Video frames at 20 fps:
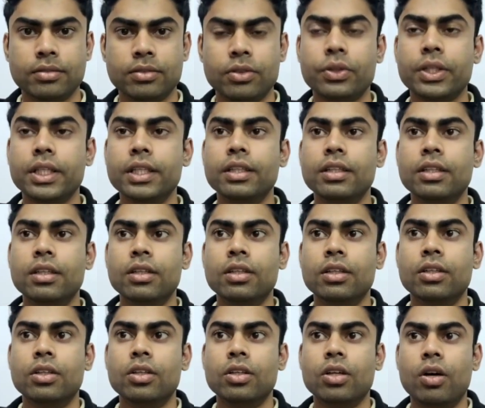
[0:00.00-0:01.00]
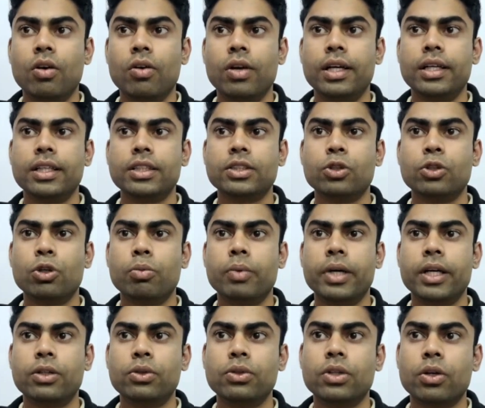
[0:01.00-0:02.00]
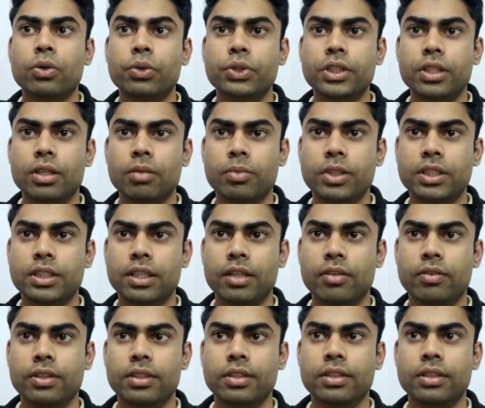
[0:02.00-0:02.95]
Okay, now let us go back to the question number 7.